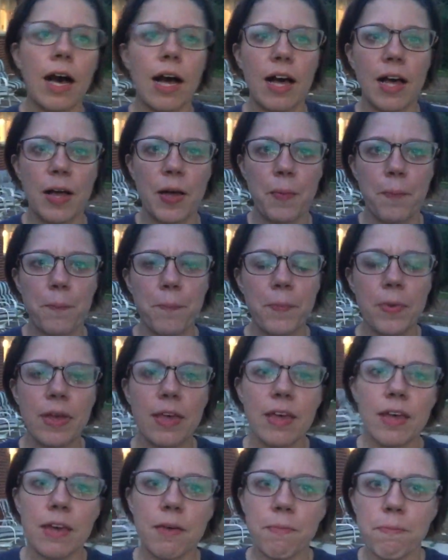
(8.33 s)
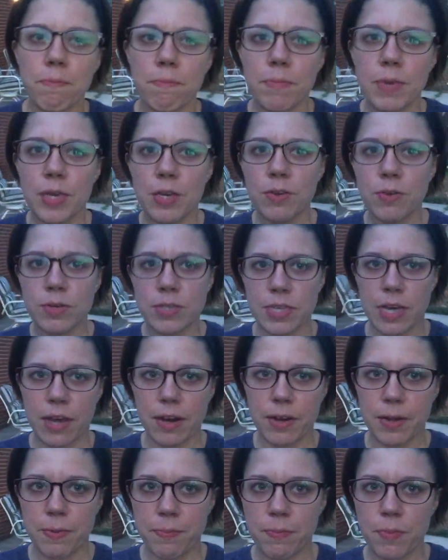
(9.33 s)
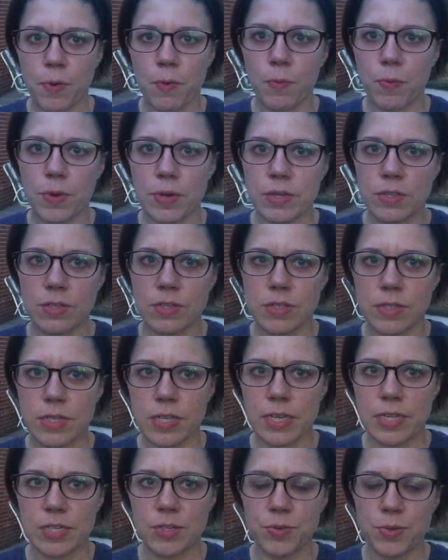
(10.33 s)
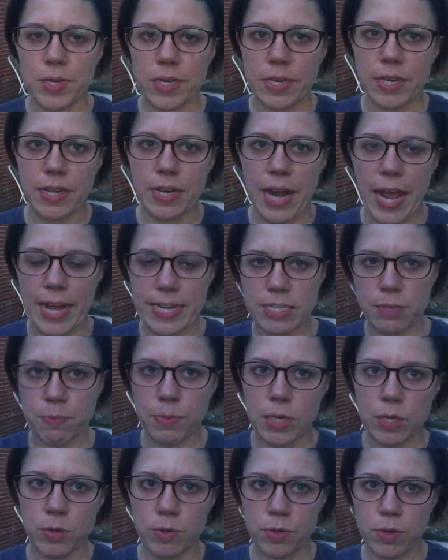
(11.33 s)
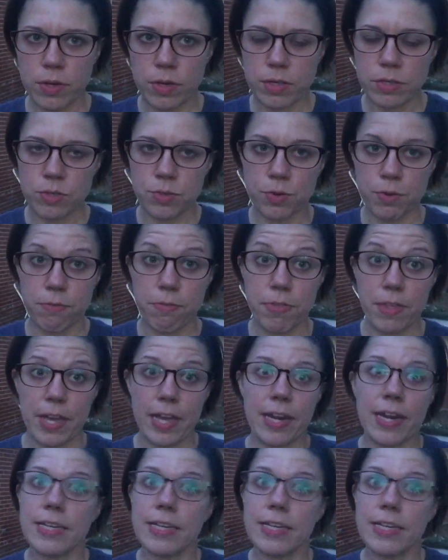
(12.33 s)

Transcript: Miguk Sadam was doing an Ask Miguk sort of thing,